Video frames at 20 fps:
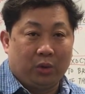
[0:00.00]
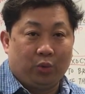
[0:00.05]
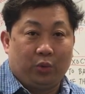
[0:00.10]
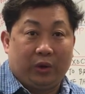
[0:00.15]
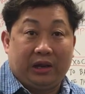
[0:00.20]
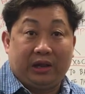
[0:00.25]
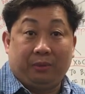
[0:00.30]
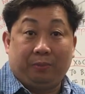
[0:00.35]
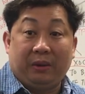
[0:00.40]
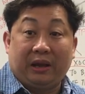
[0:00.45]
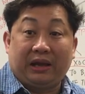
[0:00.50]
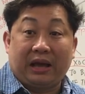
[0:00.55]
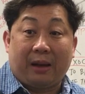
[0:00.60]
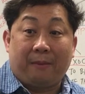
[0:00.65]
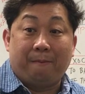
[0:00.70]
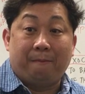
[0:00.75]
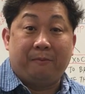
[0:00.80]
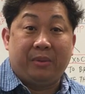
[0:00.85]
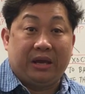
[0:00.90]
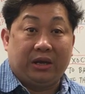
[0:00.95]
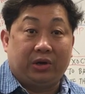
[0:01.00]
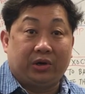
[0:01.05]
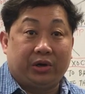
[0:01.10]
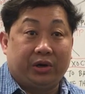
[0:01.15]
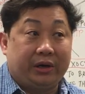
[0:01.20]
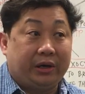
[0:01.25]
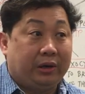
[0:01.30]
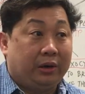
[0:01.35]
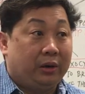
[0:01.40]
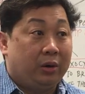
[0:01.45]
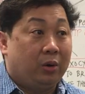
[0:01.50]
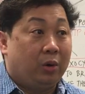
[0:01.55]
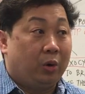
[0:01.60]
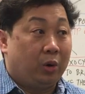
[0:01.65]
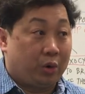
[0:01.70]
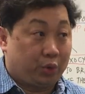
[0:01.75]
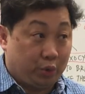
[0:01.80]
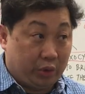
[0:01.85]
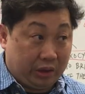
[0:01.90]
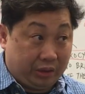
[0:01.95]
Will it become bigger
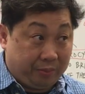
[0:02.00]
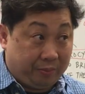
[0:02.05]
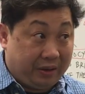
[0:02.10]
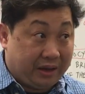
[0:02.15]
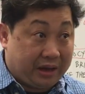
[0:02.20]
or will it